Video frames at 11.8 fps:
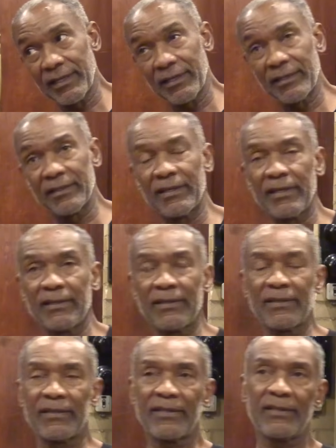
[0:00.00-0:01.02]

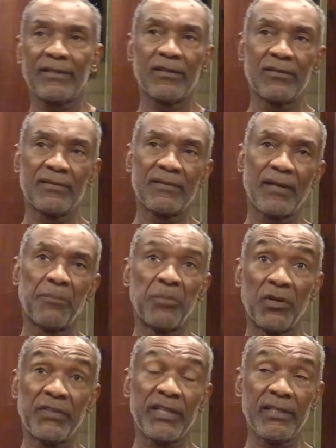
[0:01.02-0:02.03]
In
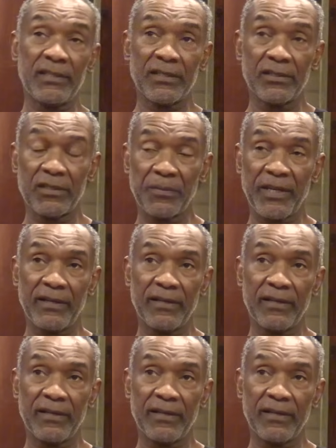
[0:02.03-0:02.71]
above Kingston, Jamaica.